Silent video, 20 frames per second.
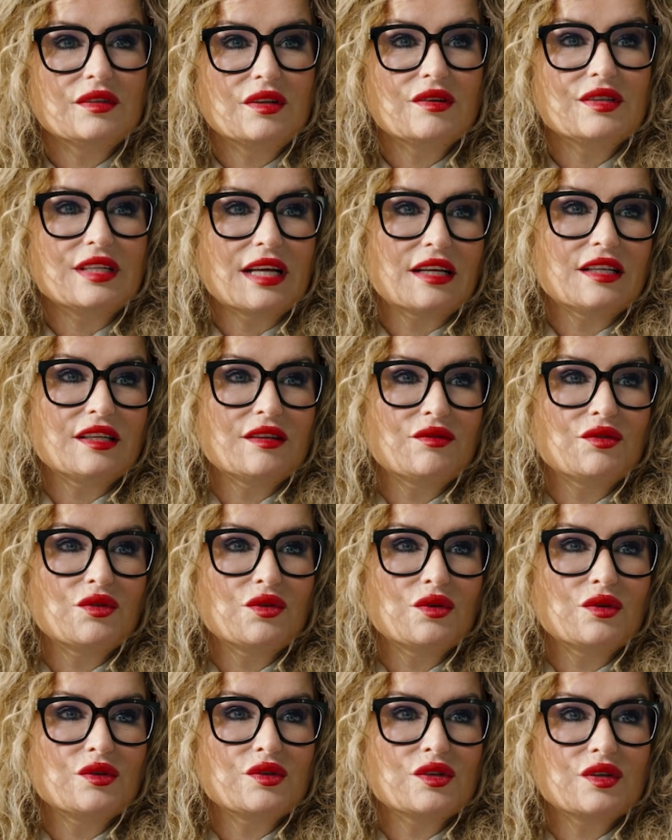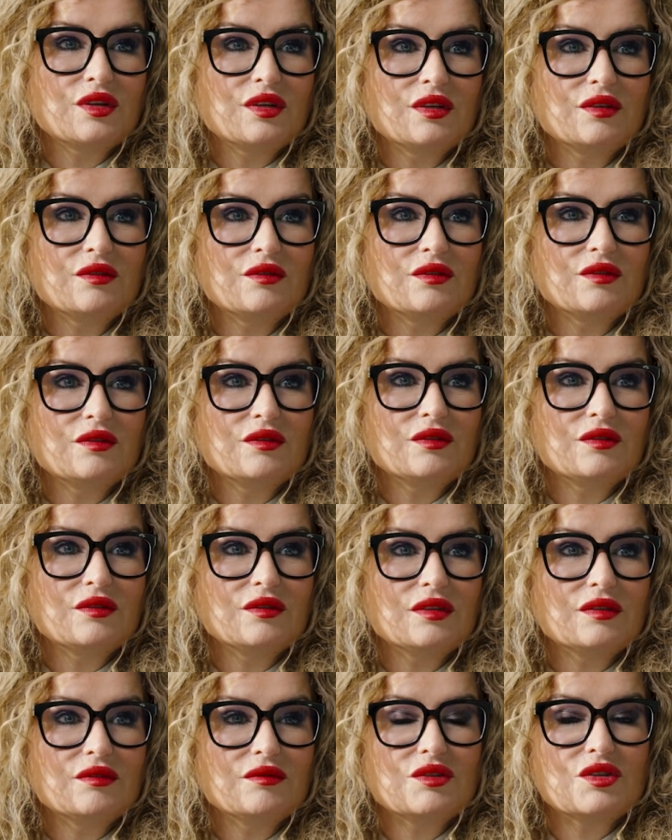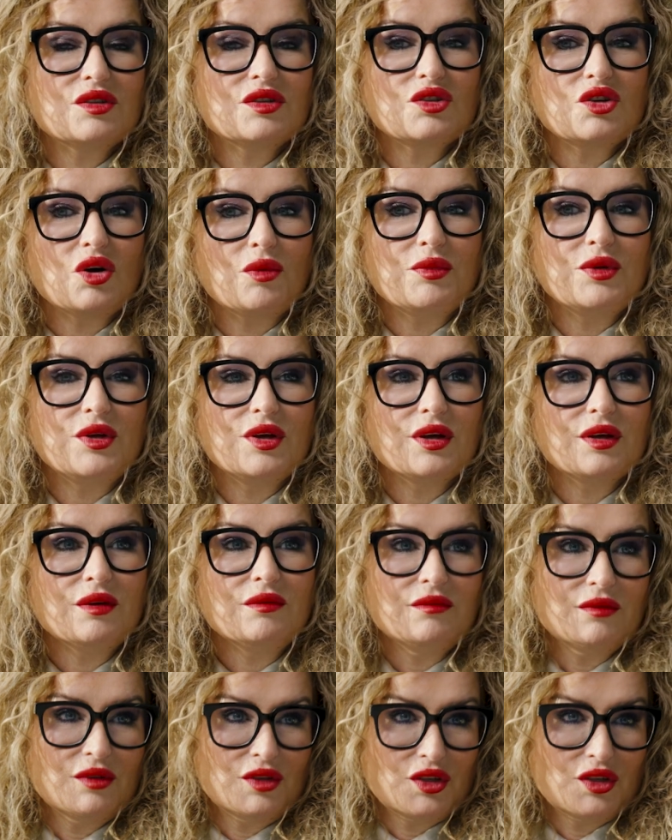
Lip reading: those negative thoughts can stop you,